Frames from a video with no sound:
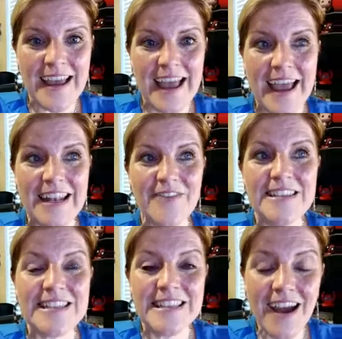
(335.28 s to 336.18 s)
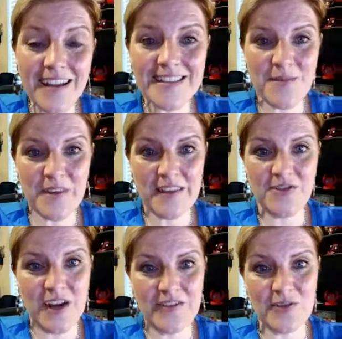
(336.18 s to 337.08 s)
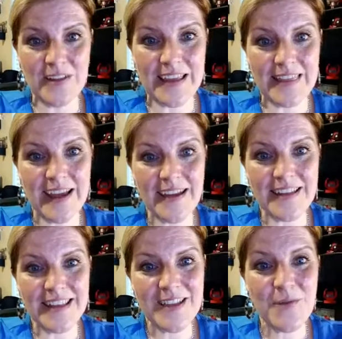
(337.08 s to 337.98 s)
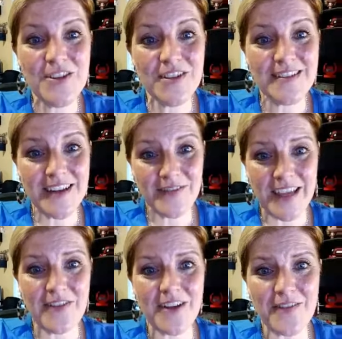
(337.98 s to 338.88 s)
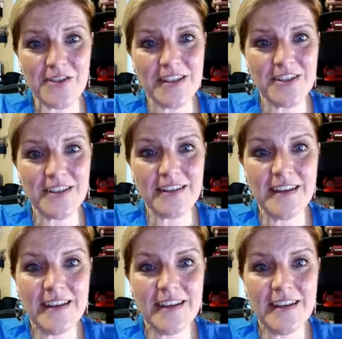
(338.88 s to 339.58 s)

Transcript: And if it's not something that drives you like that, then we should definitely have a conversation.